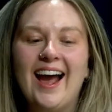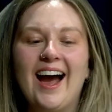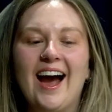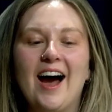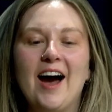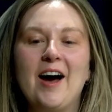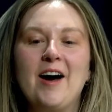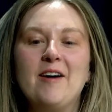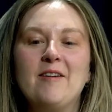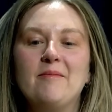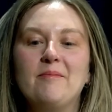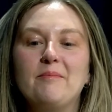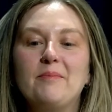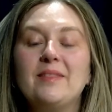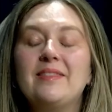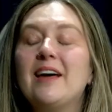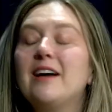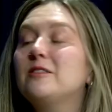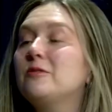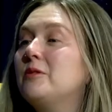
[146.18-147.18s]

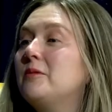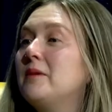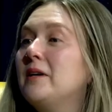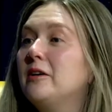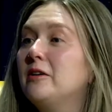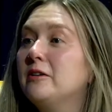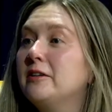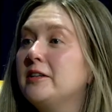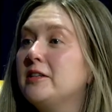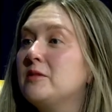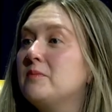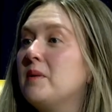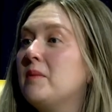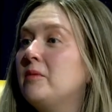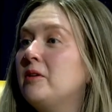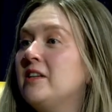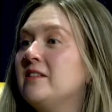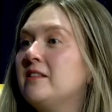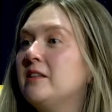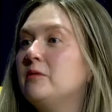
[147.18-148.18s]
But that's one of my earliest
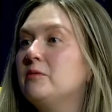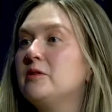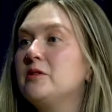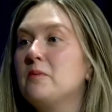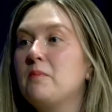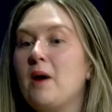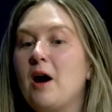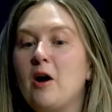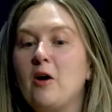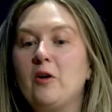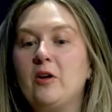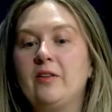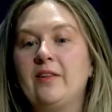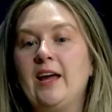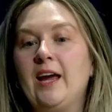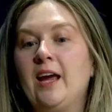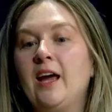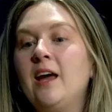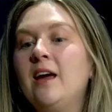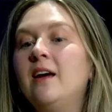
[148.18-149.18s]
memories, and it was about
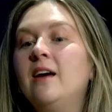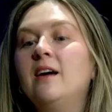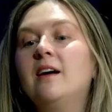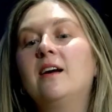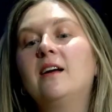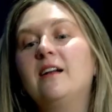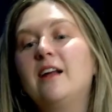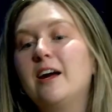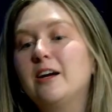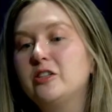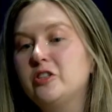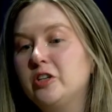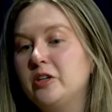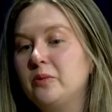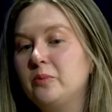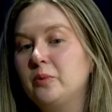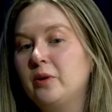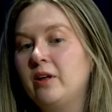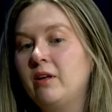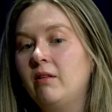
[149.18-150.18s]
like
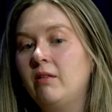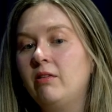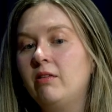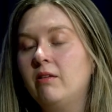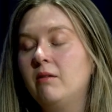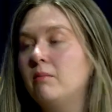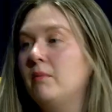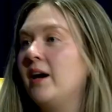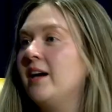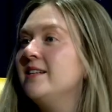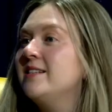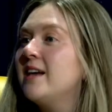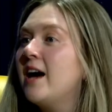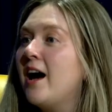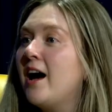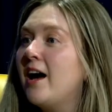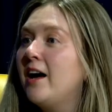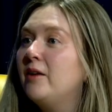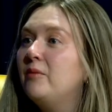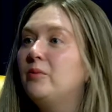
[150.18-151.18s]
connection with my
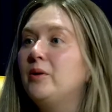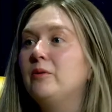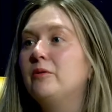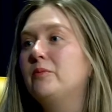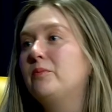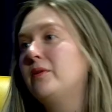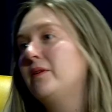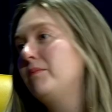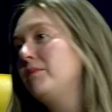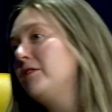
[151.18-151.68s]
dad. We would put